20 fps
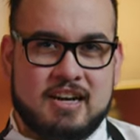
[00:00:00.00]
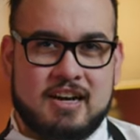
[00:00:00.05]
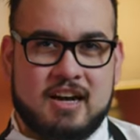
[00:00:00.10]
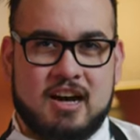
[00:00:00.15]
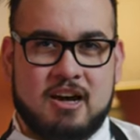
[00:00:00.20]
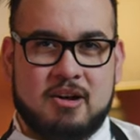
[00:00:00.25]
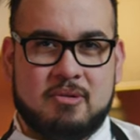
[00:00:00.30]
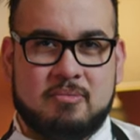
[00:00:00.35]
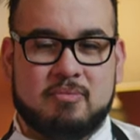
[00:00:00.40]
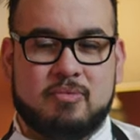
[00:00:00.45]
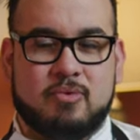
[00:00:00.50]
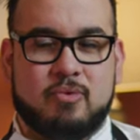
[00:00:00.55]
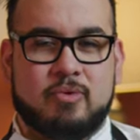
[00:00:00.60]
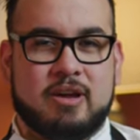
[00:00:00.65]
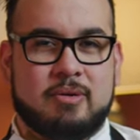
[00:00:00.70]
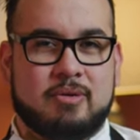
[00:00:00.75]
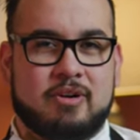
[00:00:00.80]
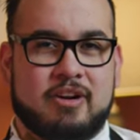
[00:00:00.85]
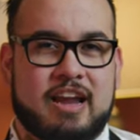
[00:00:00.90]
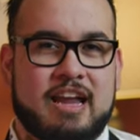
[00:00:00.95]
Um,
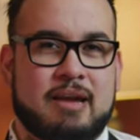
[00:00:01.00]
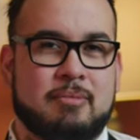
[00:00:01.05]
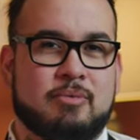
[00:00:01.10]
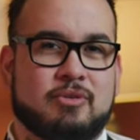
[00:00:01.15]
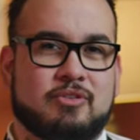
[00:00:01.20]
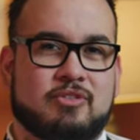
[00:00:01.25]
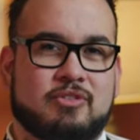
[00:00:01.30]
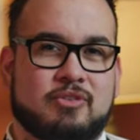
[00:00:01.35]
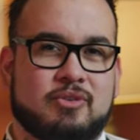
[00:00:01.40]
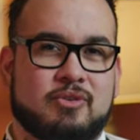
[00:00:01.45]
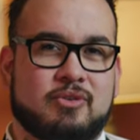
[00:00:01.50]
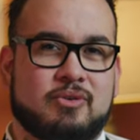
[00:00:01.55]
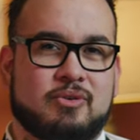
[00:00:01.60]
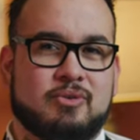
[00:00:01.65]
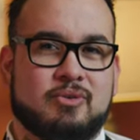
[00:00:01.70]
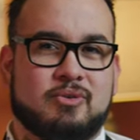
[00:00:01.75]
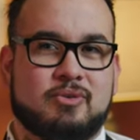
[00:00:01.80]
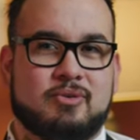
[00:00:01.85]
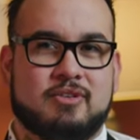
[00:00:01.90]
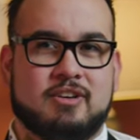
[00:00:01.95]
we were able to